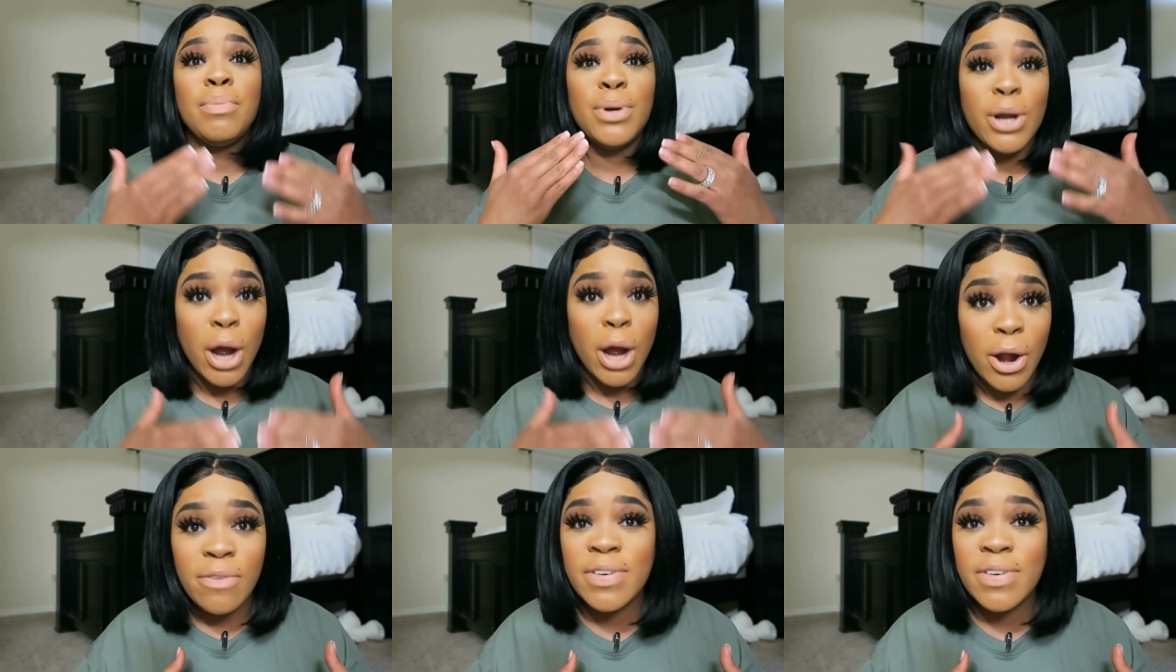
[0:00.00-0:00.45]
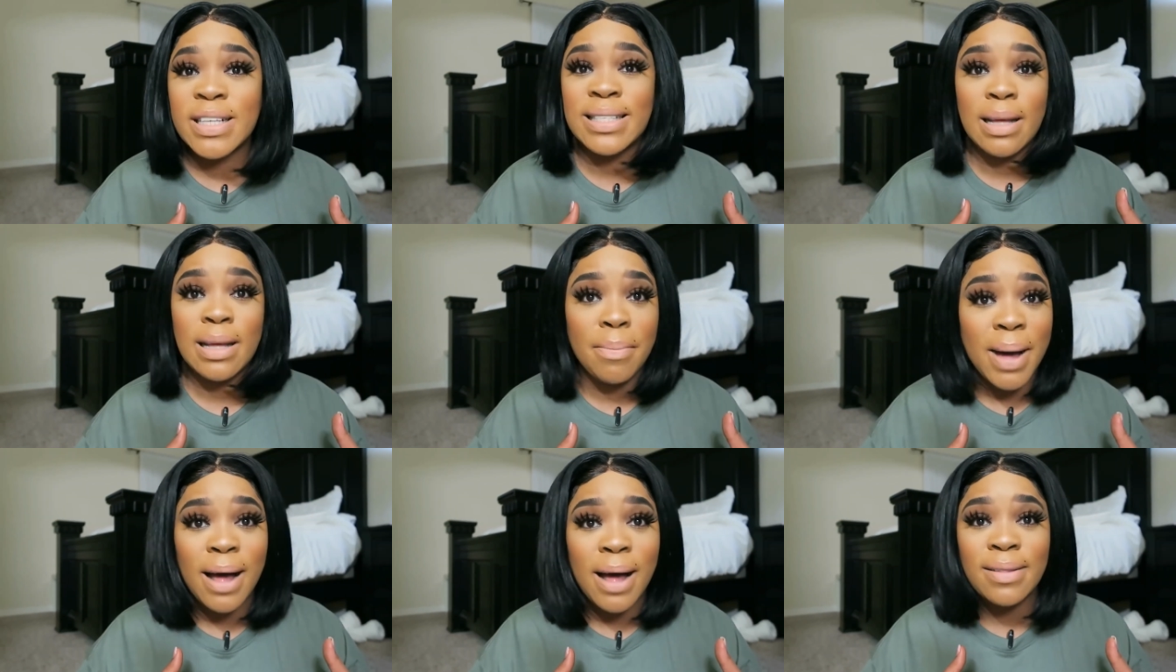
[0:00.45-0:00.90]
nervous
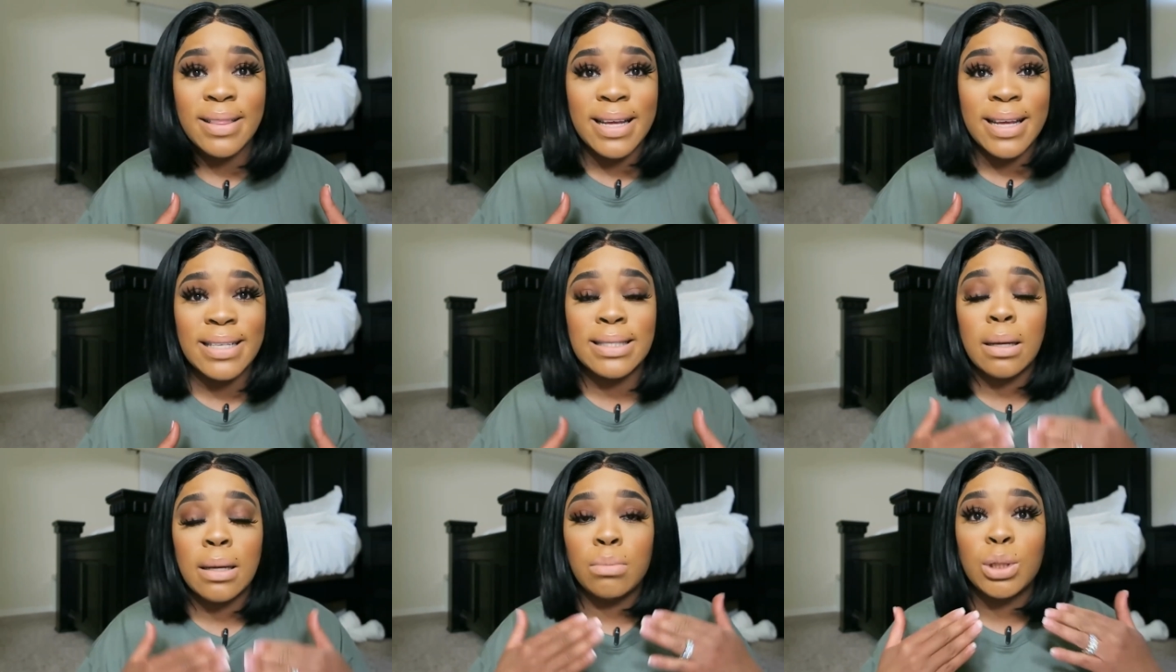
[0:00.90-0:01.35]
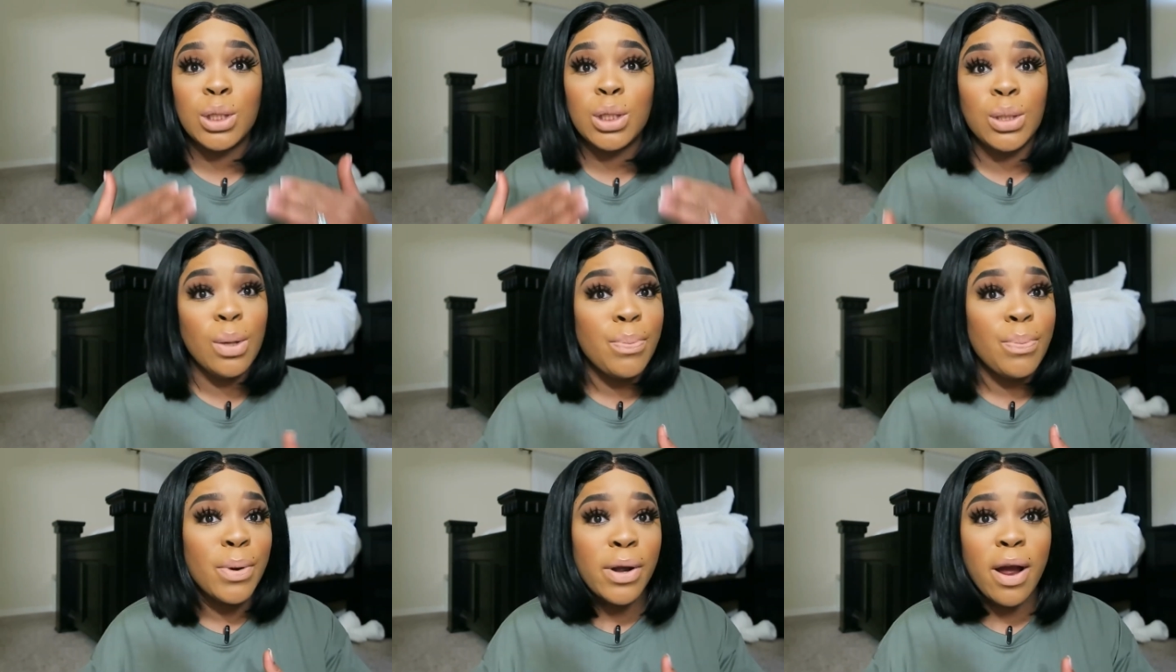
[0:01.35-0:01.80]
about this. I'm
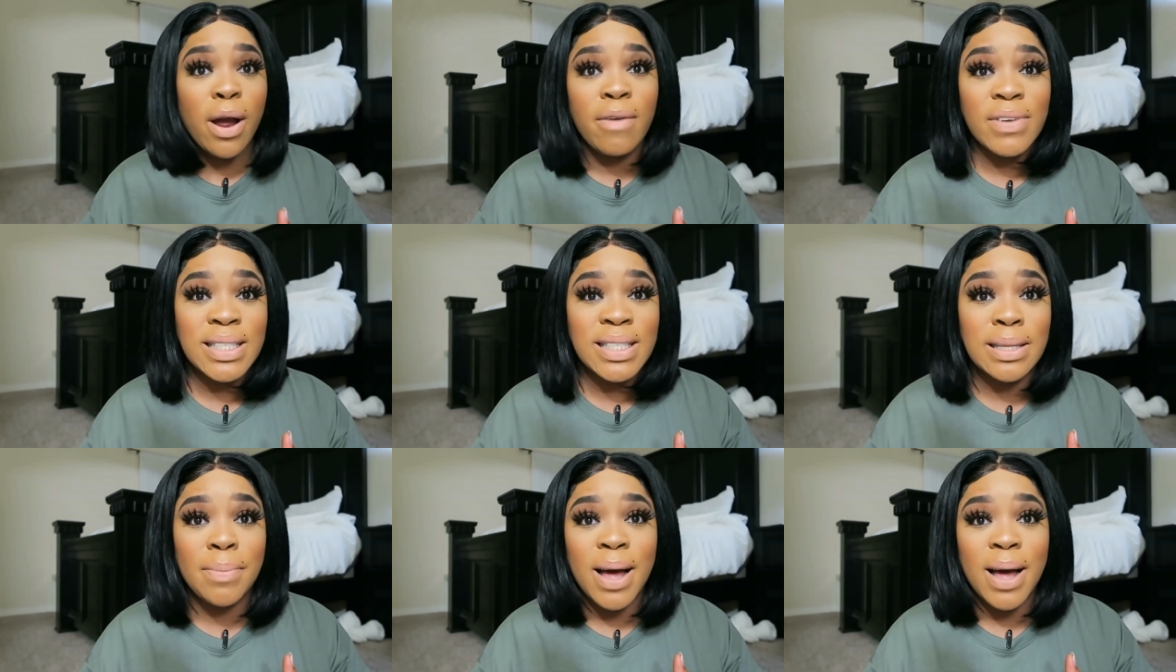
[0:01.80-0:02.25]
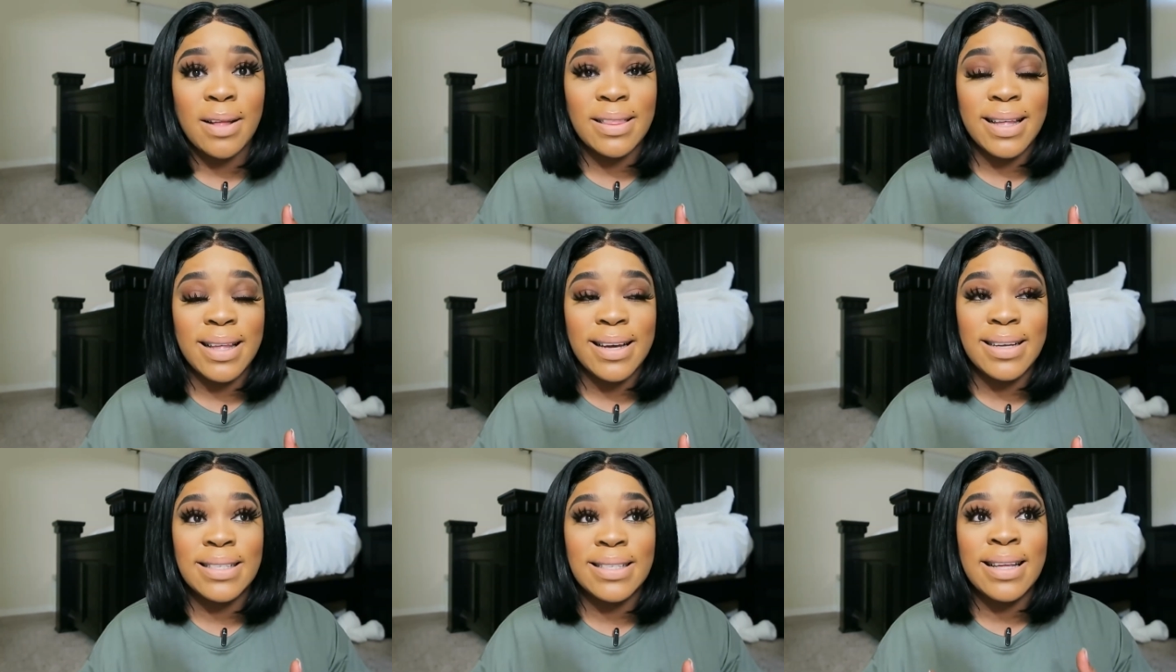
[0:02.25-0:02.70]
super nervous about
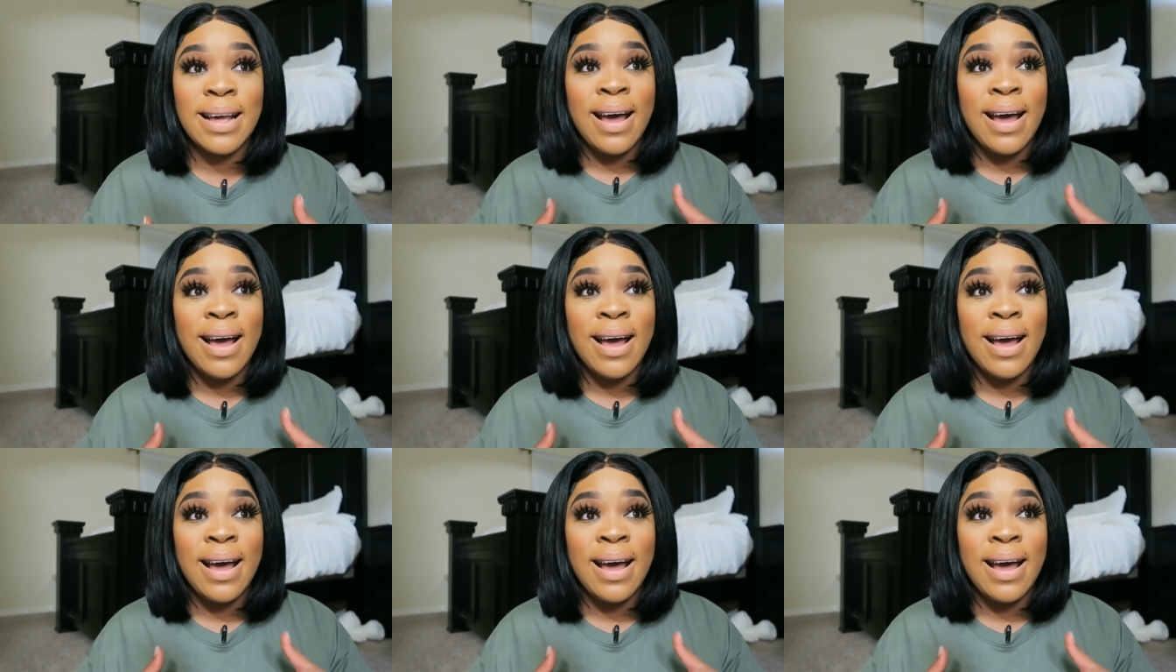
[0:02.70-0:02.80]
this.